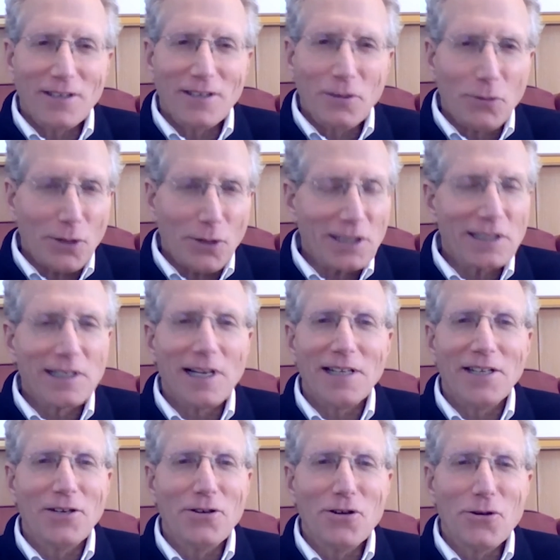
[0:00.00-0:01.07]
were
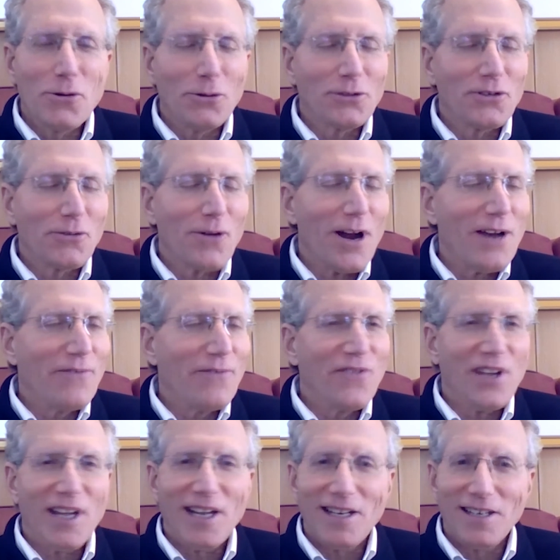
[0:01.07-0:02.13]
excited, you knew it was the right
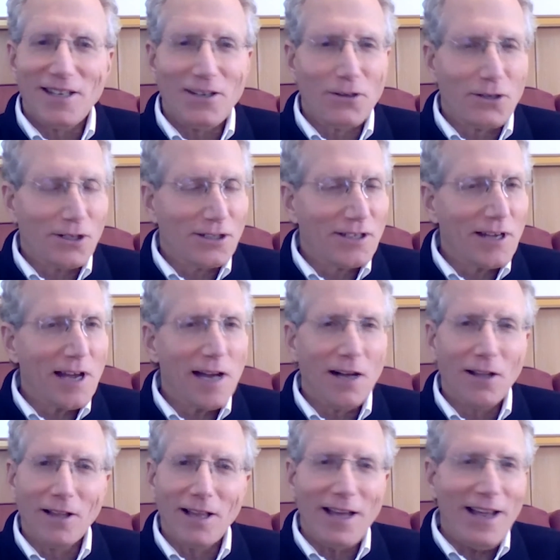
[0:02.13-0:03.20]
fit, you could
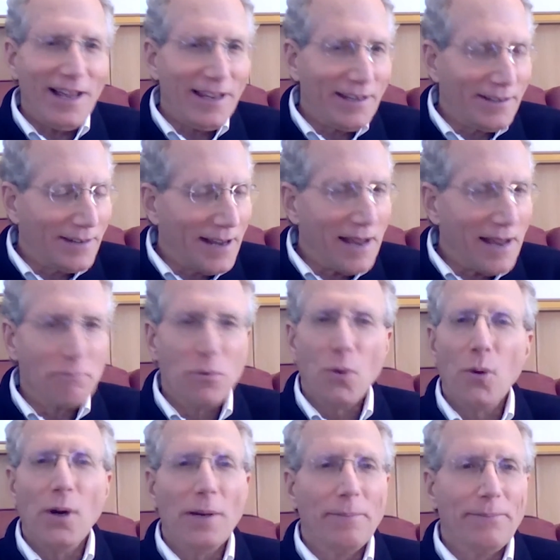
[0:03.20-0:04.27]
tell, and
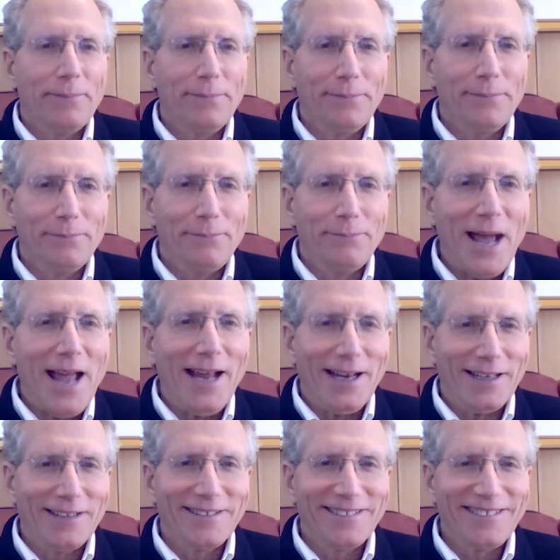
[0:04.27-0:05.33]
boy,
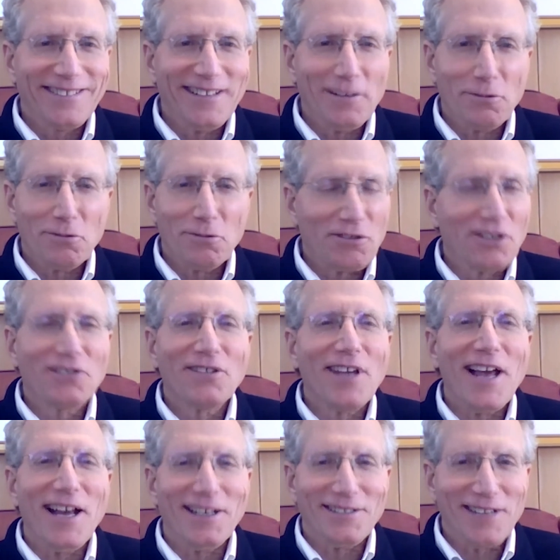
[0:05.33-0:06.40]
bang,
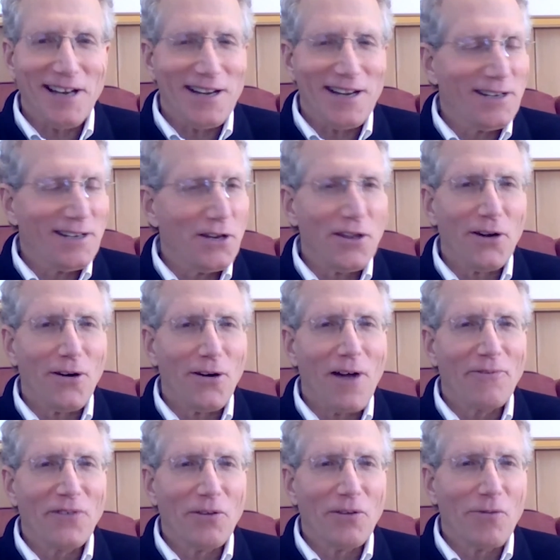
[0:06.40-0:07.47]
success. They're
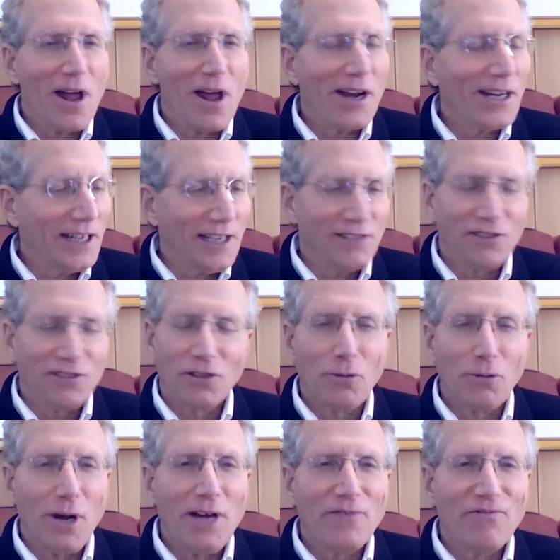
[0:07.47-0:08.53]
off and running. It's a
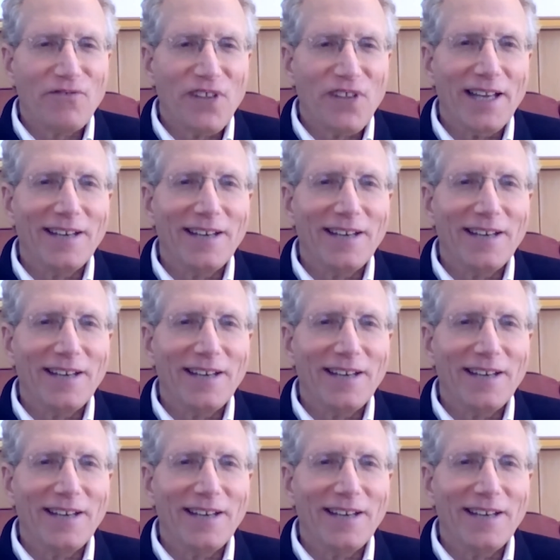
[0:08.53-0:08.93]
great fit.